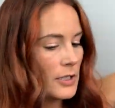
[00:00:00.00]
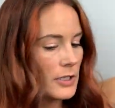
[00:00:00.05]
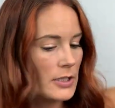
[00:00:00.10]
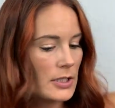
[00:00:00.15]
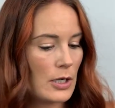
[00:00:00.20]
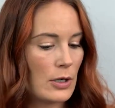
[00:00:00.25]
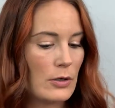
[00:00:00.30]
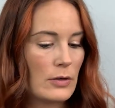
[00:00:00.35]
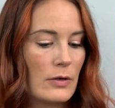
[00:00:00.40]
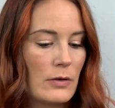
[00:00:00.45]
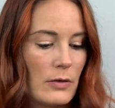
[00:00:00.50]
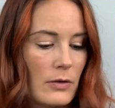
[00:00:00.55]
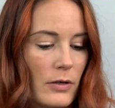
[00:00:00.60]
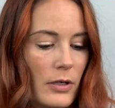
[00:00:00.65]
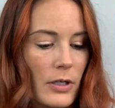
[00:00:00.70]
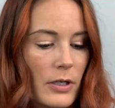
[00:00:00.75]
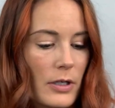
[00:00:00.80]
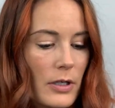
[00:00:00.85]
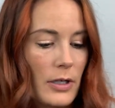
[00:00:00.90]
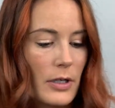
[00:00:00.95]
So
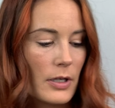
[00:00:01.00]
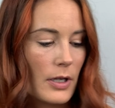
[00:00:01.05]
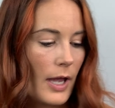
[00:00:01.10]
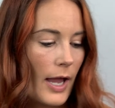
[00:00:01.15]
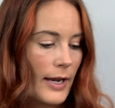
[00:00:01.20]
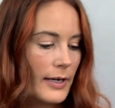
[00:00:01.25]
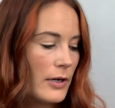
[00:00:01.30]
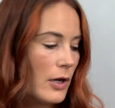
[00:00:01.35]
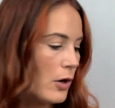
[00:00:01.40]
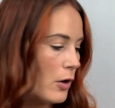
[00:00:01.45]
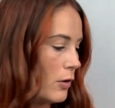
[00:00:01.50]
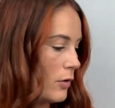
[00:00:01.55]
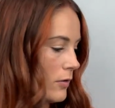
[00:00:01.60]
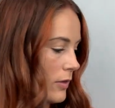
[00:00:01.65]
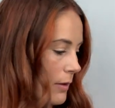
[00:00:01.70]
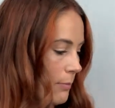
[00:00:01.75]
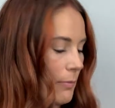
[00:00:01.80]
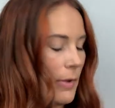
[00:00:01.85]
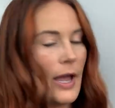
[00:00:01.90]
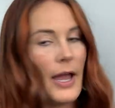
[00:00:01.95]
I know
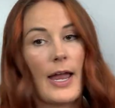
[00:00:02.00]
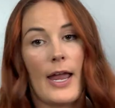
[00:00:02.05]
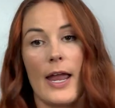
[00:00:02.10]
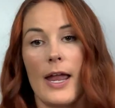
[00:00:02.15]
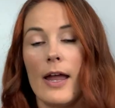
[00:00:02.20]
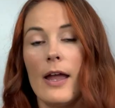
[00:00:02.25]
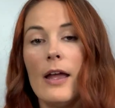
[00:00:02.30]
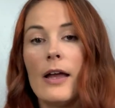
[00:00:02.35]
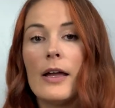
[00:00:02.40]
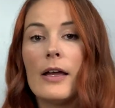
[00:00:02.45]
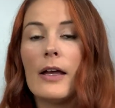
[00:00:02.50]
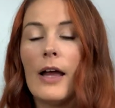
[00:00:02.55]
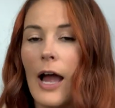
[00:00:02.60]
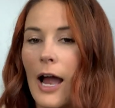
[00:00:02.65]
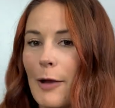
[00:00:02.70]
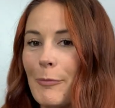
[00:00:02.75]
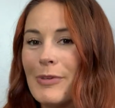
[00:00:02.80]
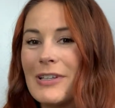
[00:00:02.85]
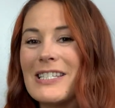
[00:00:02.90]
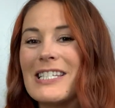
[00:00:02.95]
that
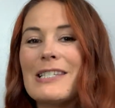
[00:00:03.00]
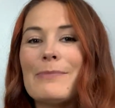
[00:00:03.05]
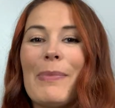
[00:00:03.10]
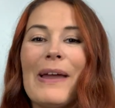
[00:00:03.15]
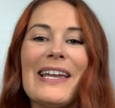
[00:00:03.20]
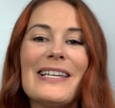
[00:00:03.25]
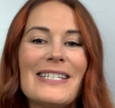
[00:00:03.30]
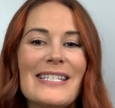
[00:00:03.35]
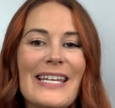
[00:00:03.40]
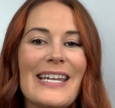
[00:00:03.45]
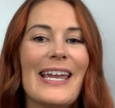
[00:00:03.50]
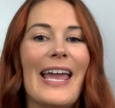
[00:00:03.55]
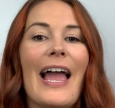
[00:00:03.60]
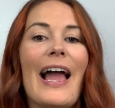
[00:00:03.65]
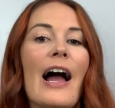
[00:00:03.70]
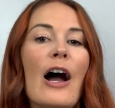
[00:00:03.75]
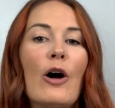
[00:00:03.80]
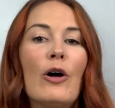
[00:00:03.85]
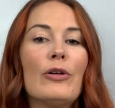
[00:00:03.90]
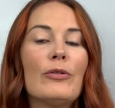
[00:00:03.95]
I've been spacing
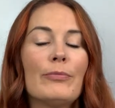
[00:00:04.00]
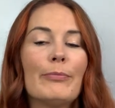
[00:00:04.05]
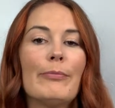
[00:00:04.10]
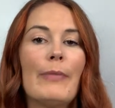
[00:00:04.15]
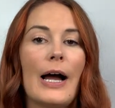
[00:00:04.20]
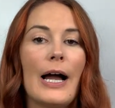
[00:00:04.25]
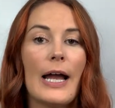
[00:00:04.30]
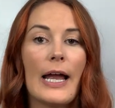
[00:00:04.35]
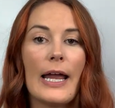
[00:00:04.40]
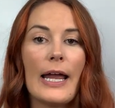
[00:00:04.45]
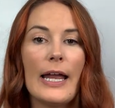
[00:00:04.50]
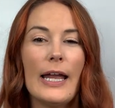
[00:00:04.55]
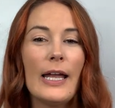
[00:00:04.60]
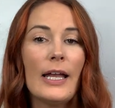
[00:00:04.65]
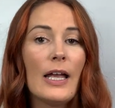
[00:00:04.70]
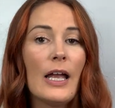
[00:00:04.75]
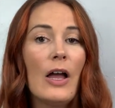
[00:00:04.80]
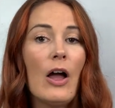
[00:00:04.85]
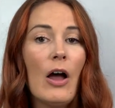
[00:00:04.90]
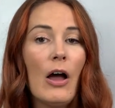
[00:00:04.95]
out my
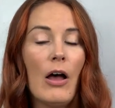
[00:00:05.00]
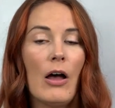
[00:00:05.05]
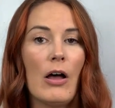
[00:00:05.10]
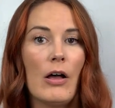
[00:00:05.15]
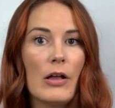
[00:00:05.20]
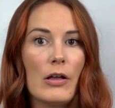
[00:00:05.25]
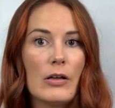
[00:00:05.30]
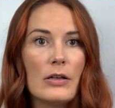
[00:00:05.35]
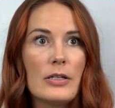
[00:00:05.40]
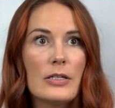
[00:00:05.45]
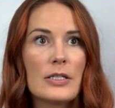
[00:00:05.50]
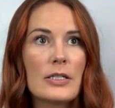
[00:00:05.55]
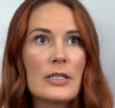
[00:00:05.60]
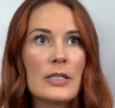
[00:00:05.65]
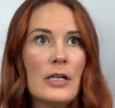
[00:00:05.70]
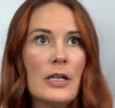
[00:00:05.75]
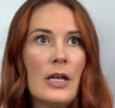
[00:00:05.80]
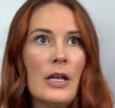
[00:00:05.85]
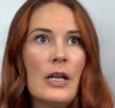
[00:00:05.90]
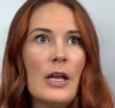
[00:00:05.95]
hauls.
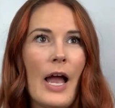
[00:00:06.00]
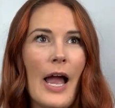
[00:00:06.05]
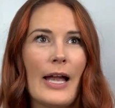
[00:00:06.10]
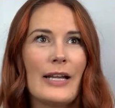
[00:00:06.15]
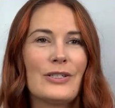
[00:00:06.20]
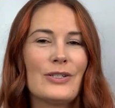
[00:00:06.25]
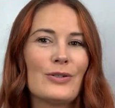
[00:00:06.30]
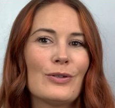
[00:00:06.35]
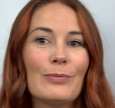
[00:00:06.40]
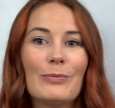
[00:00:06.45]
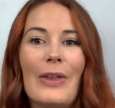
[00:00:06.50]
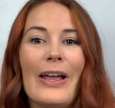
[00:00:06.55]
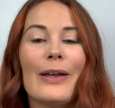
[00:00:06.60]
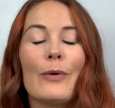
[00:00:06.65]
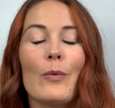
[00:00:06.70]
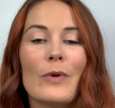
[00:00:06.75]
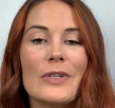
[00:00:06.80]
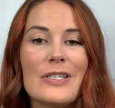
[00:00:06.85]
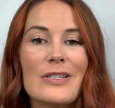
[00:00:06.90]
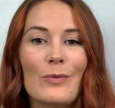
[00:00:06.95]
I do them like
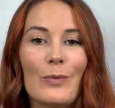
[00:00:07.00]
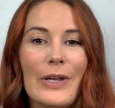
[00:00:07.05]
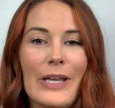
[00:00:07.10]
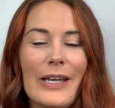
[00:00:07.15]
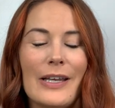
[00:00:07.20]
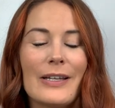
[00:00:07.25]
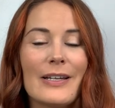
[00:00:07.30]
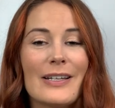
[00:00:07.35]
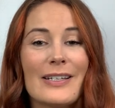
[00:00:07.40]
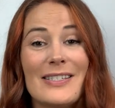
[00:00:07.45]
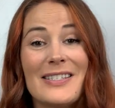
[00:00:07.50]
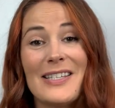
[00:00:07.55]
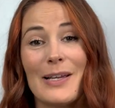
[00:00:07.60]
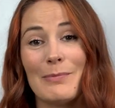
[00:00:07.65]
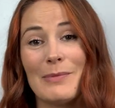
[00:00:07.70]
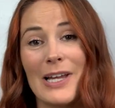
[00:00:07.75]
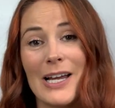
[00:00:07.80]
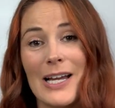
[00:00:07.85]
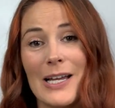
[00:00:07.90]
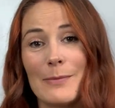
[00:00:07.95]
once a week,
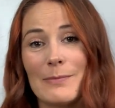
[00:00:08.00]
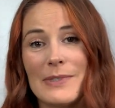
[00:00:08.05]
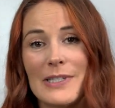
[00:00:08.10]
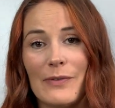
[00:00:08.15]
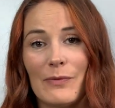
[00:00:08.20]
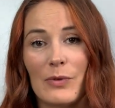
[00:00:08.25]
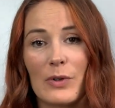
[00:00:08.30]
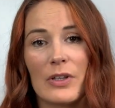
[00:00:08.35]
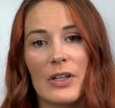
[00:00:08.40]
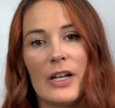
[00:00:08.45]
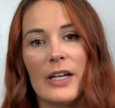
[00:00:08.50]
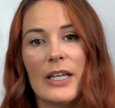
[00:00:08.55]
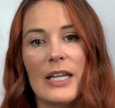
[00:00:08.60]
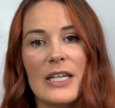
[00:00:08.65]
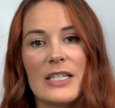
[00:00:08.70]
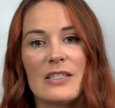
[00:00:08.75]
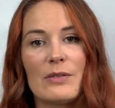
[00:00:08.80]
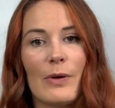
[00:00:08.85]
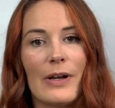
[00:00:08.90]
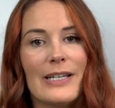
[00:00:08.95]
sometimes if we're
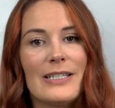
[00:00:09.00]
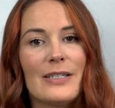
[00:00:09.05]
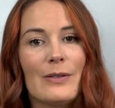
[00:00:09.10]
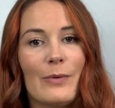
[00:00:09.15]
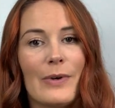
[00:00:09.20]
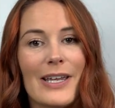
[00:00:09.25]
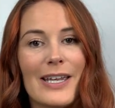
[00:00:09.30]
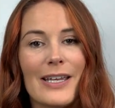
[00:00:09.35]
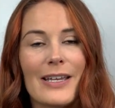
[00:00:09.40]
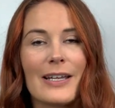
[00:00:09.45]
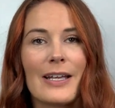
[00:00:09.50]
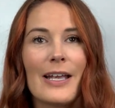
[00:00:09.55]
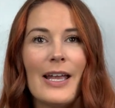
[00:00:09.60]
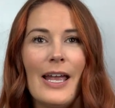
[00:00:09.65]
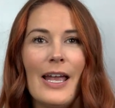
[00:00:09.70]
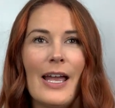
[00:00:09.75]
lucky, twice a week.